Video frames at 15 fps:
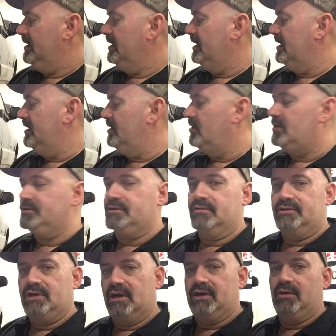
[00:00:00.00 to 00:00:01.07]
And also
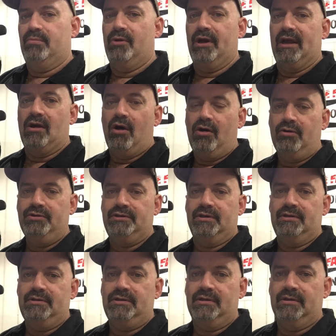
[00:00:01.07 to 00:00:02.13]
check your brake
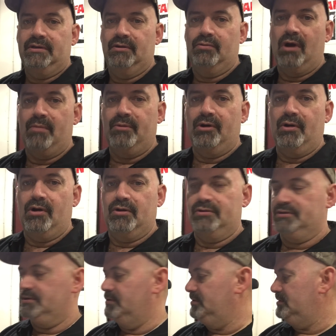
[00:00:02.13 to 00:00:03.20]
hoses, the rubber
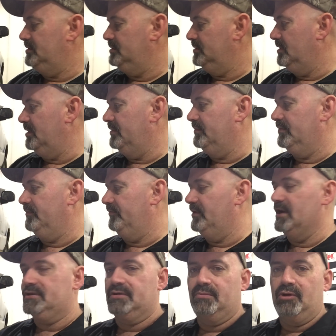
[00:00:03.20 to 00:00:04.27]
hoses, the
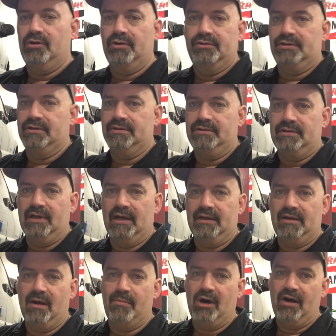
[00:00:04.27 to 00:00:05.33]
flexible hoses
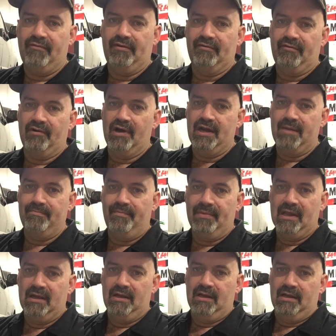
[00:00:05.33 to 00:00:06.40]
that come off the frame,
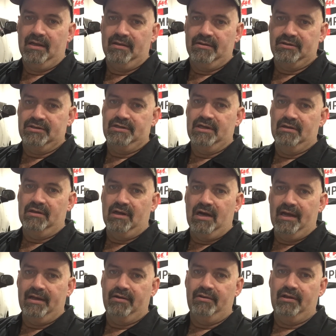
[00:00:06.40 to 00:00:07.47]
the steel
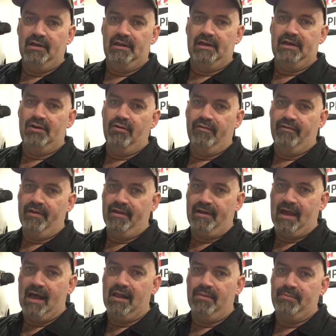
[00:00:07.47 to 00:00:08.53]
line, and then lead over to the
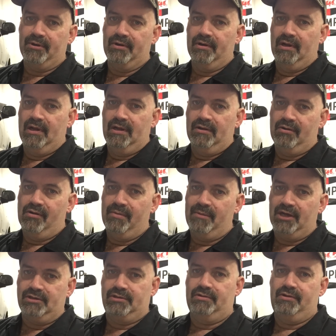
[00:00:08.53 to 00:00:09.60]
caliper. You want to
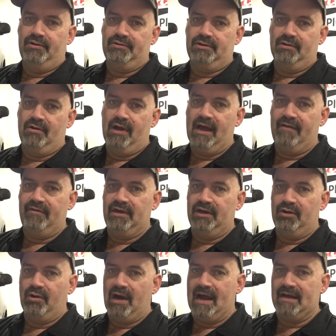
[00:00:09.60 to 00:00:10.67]
make sure those don't have any
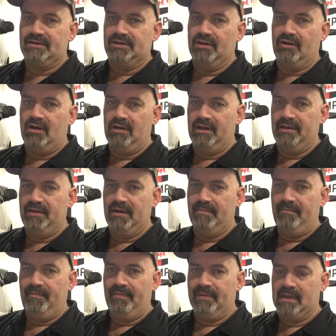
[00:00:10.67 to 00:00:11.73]
cracks at all in
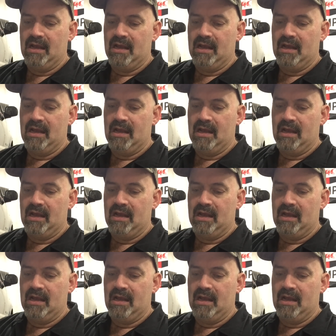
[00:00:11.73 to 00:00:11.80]
them.